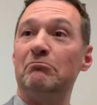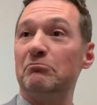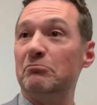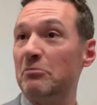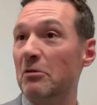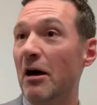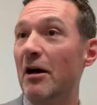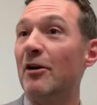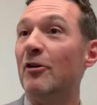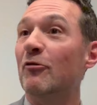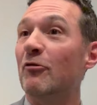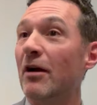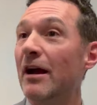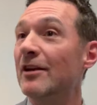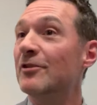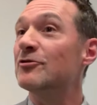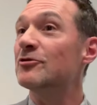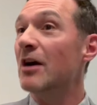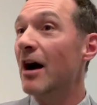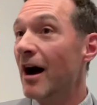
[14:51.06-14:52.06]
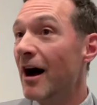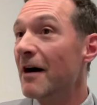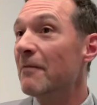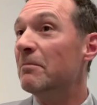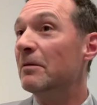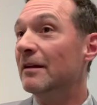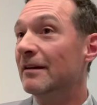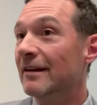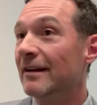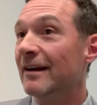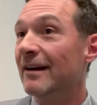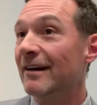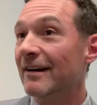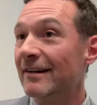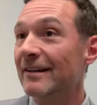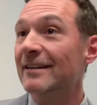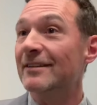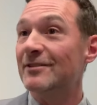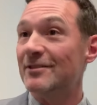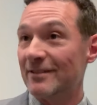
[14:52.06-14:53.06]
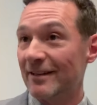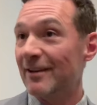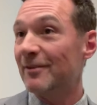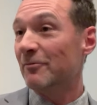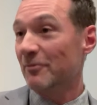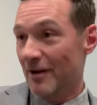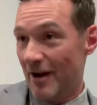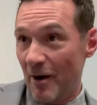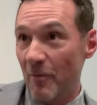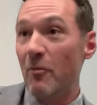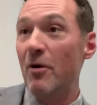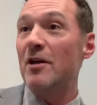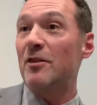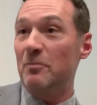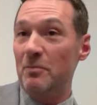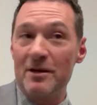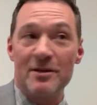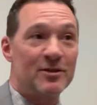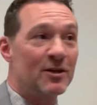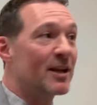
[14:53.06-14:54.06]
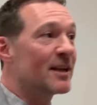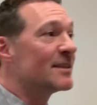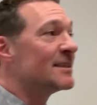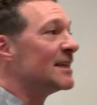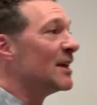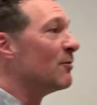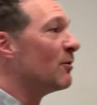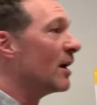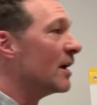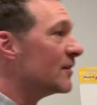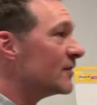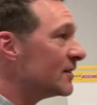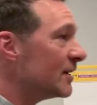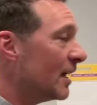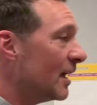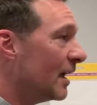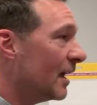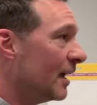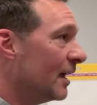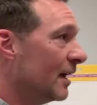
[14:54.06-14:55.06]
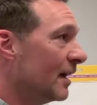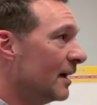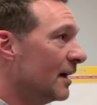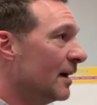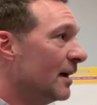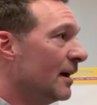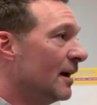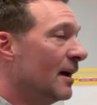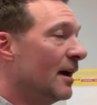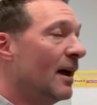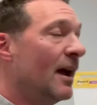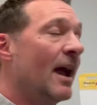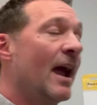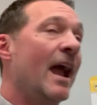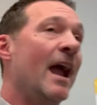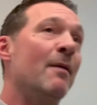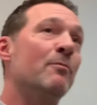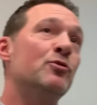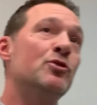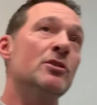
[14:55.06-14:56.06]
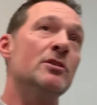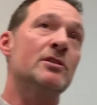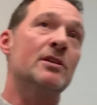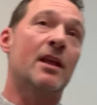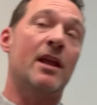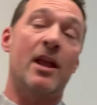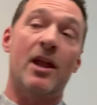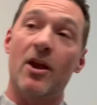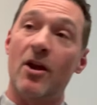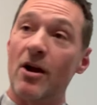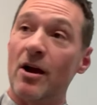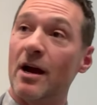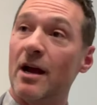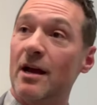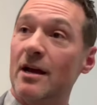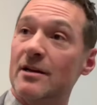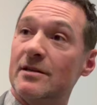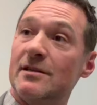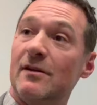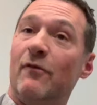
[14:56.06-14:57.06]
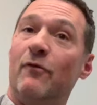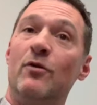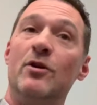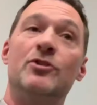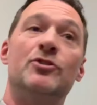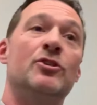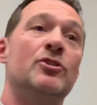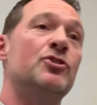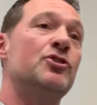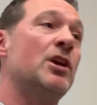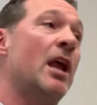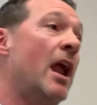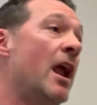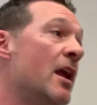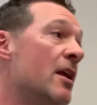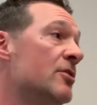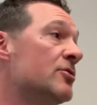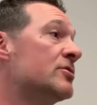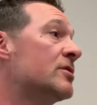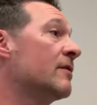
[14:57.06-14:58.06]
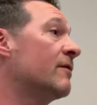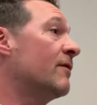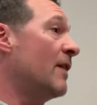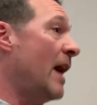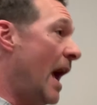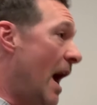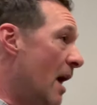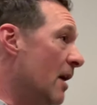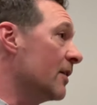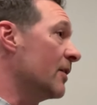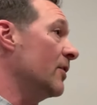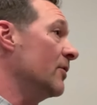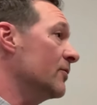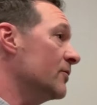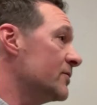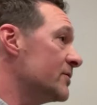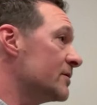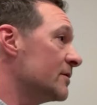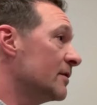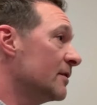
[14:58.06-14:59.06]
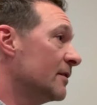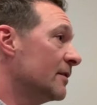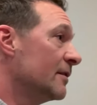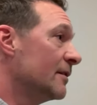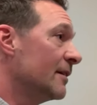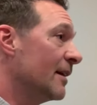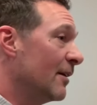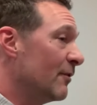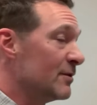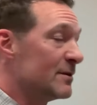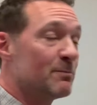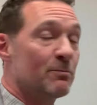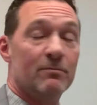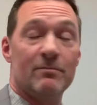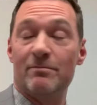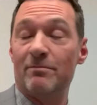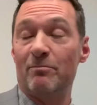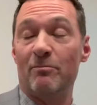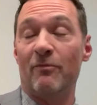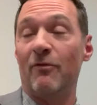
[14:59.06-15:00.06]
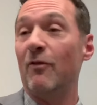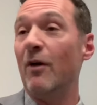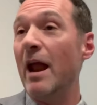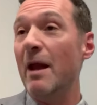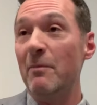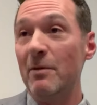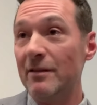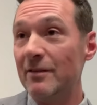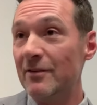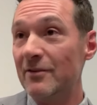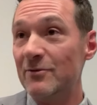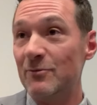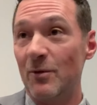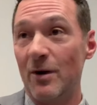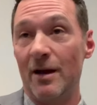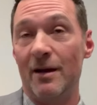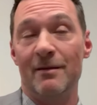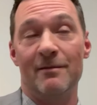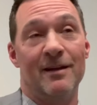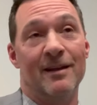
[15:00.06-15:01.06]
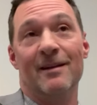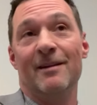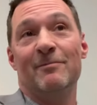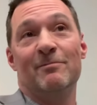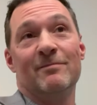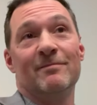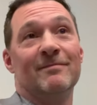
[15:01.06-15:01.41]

not a great job in here. Let's come with me so you can see what I see. Hey, I'm just curious if we should change the values. I always frame it this way, and it,